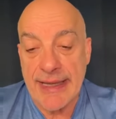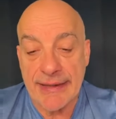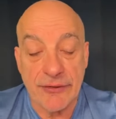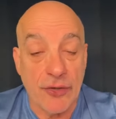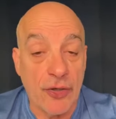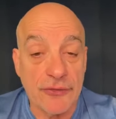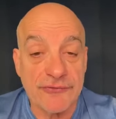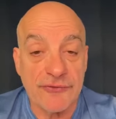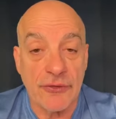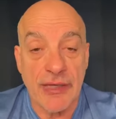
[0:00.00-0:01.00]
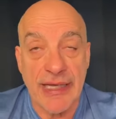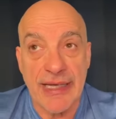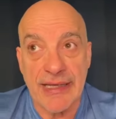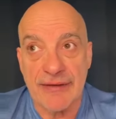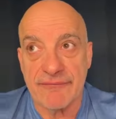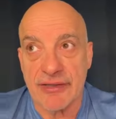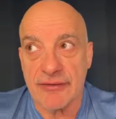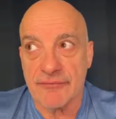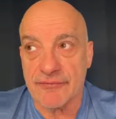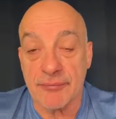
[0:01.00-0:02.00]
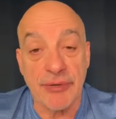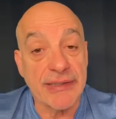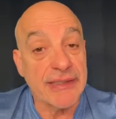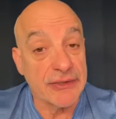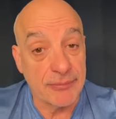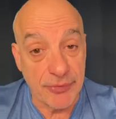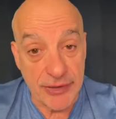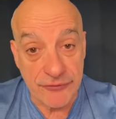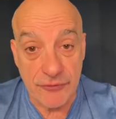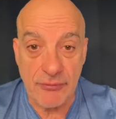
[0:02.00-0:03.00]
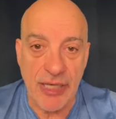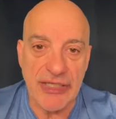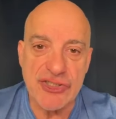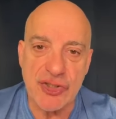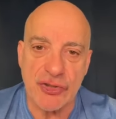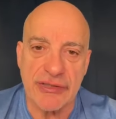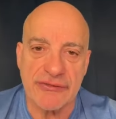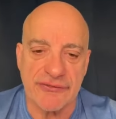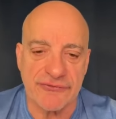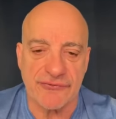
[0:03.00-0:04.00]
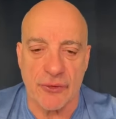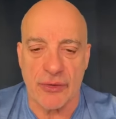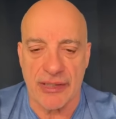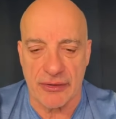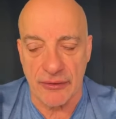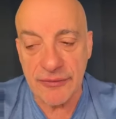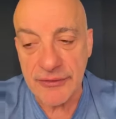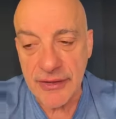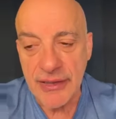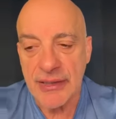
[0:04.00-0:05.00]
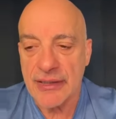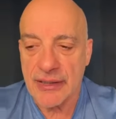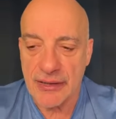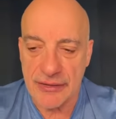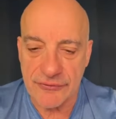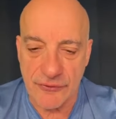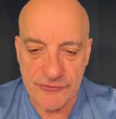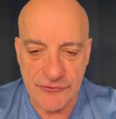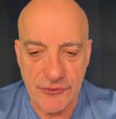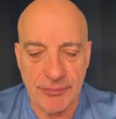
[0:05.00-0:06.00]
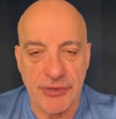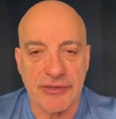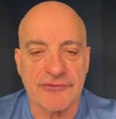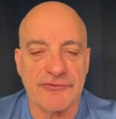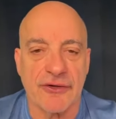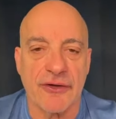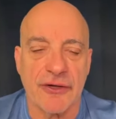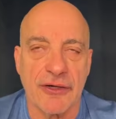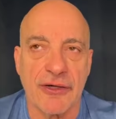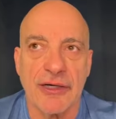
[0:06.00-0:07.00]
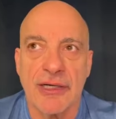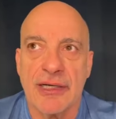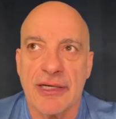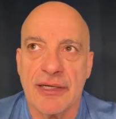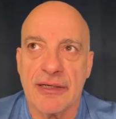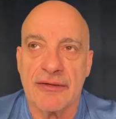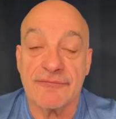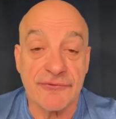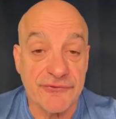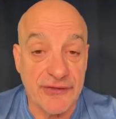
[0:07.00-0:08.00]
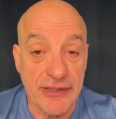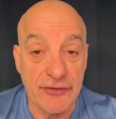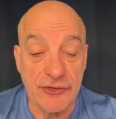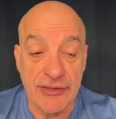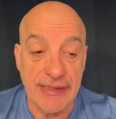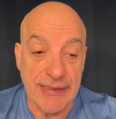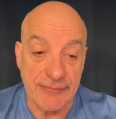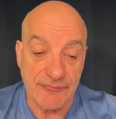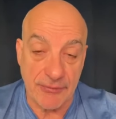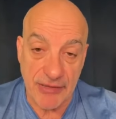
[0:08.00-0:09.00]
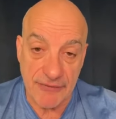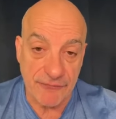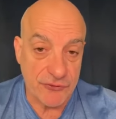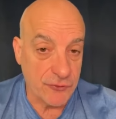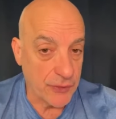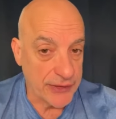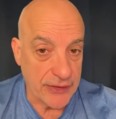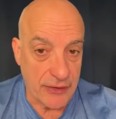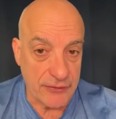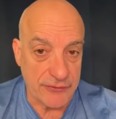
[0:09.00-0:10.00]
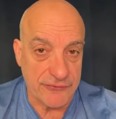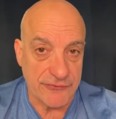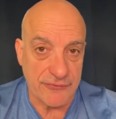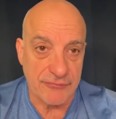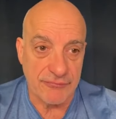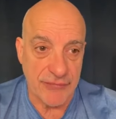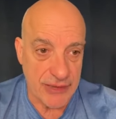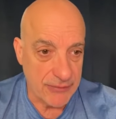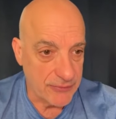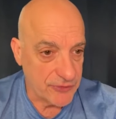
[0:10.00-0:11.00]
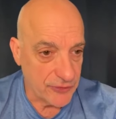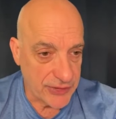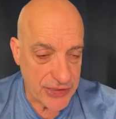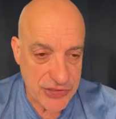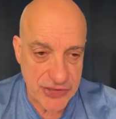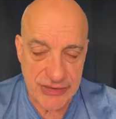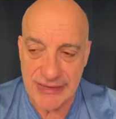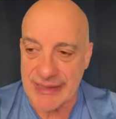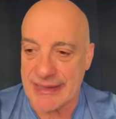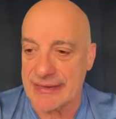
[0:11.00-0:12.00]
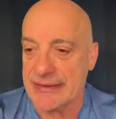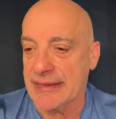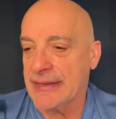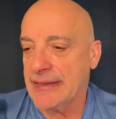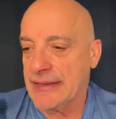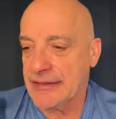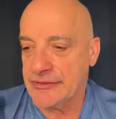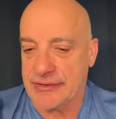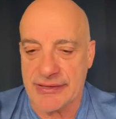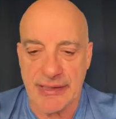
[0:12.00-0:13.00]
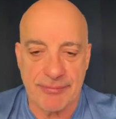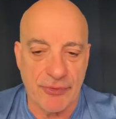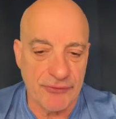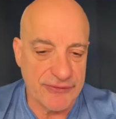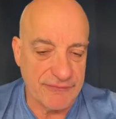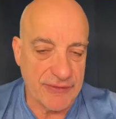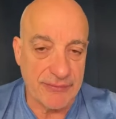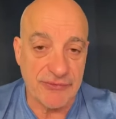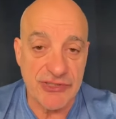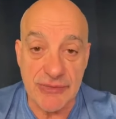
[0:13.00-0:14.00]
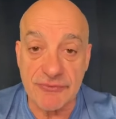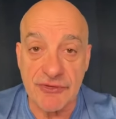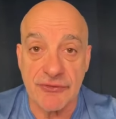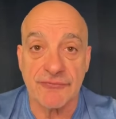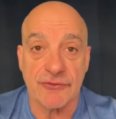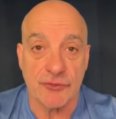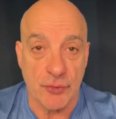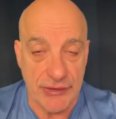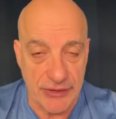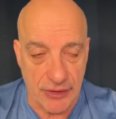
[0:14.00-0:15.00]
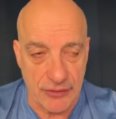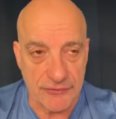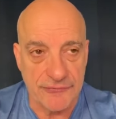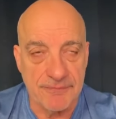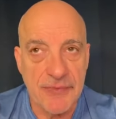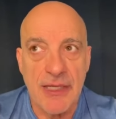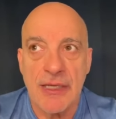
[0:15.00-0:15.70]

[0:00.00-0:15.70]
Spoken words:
And also I have From Breakdown to Breakthrough, My Journey to Soul Health. Those two books are for sale. You can get them from me for $20 minimum donation, and you can get both of them shipped to you for $20.